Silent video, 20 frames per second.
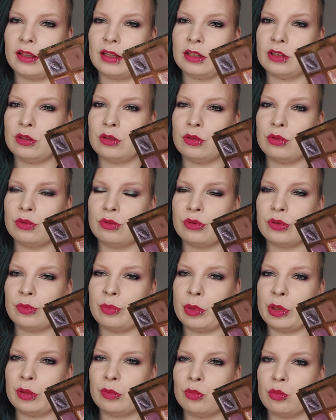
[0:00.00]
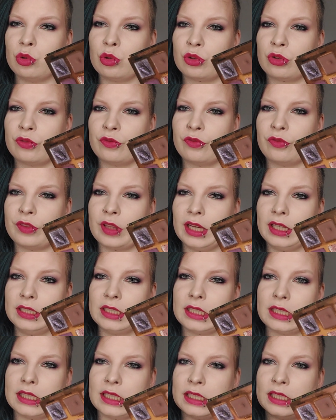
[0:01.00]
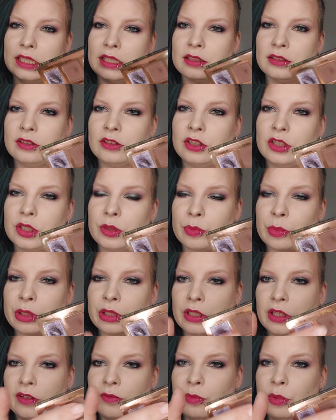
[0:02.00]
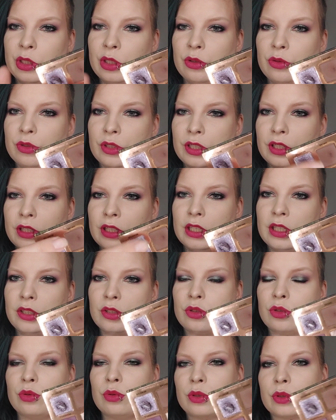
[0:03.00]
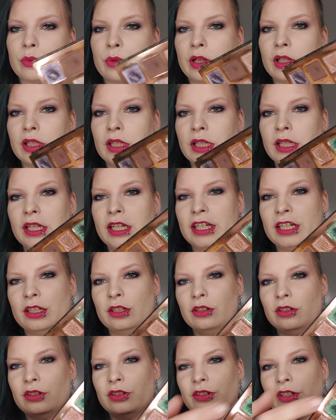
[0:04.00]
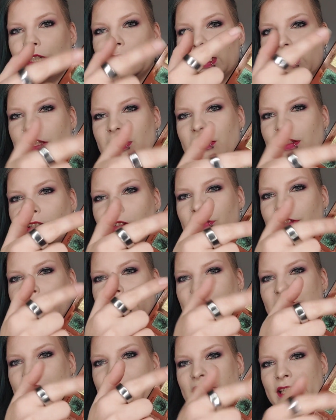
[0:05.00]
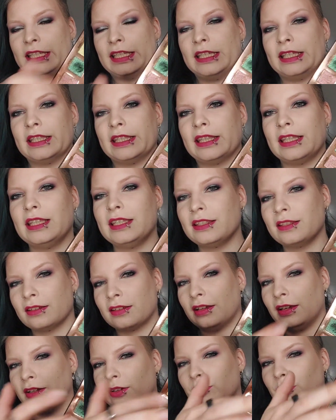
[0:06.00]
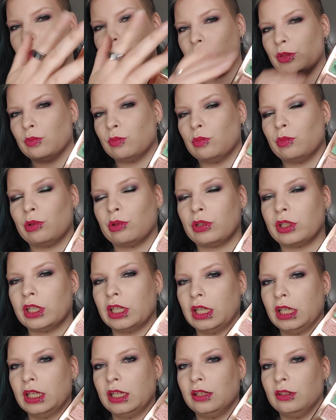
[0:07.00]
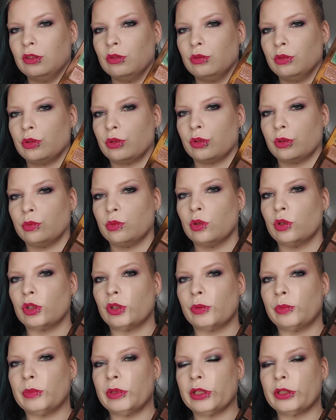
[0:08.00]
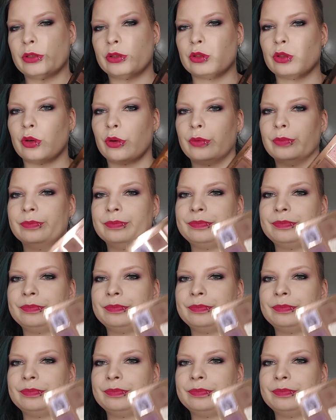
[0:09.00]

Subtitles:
do use a bit more of that than the others, but I've been using these 2 as well. Not necessarily these are kind of a bit more neutral warm. So